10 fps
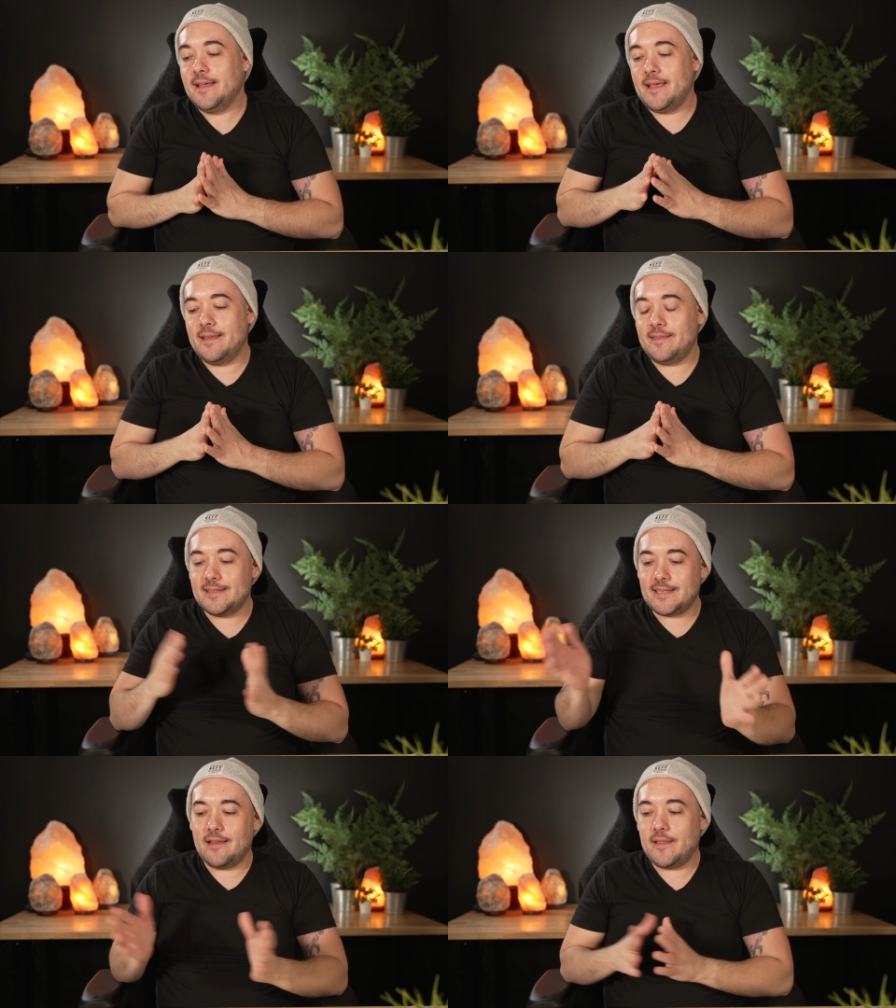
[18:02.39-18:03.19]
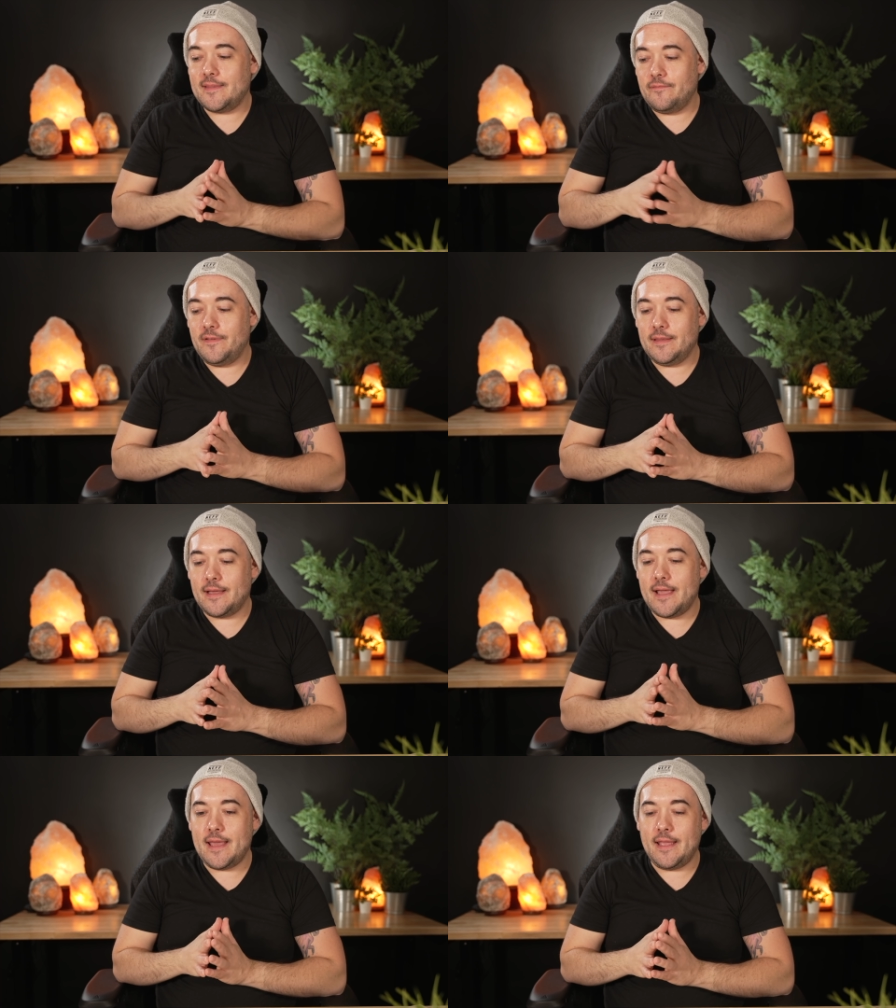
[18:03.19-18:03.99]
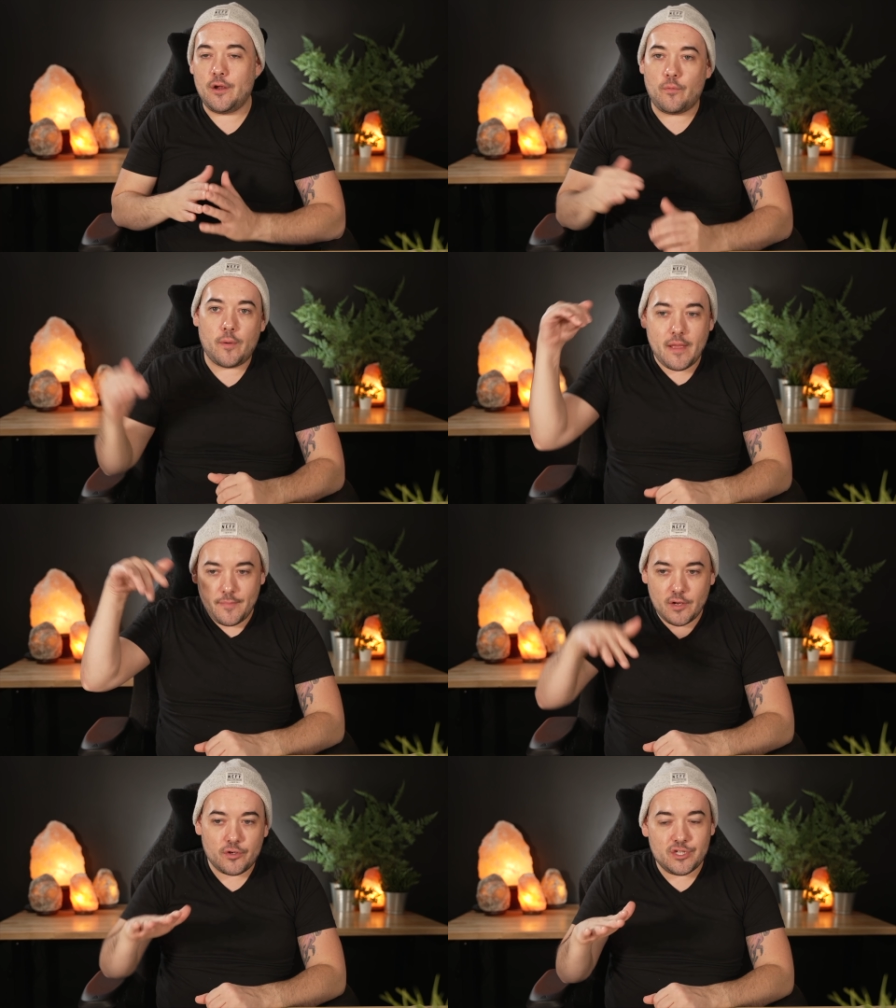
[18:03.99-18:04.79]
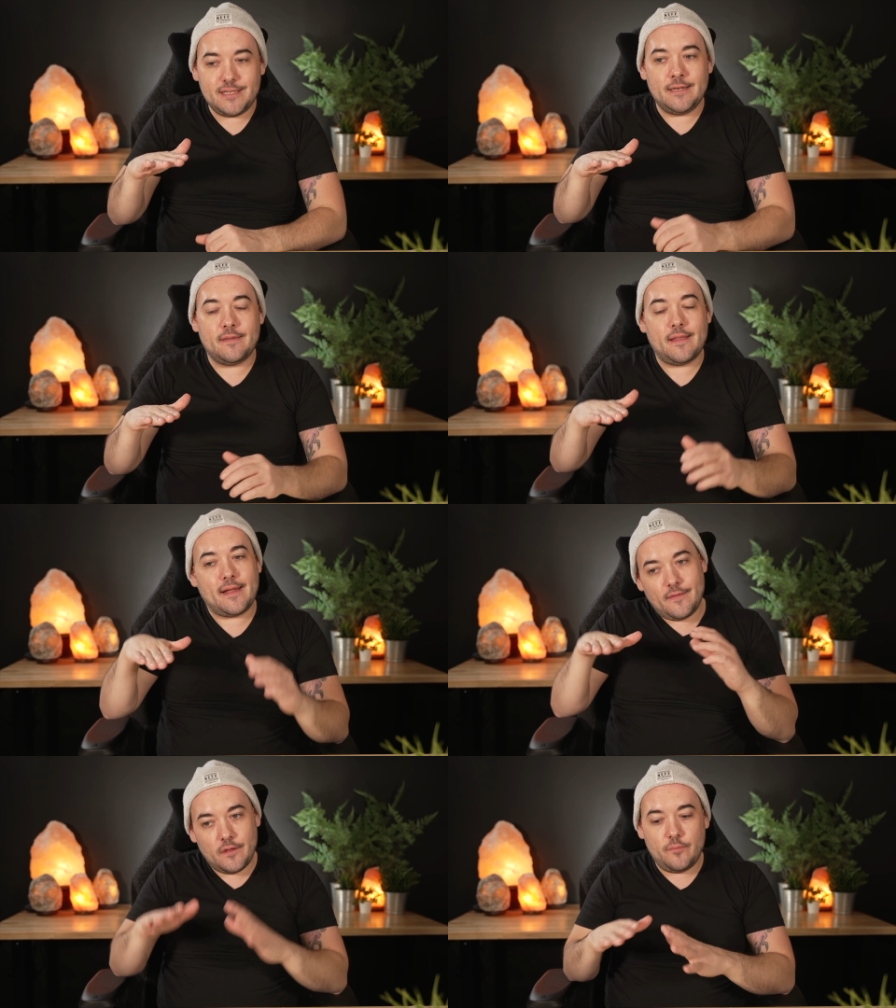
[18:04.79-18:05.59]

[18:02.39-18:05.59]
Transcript: And that's kind of like the feeling I get here, where maybe you're just in like a little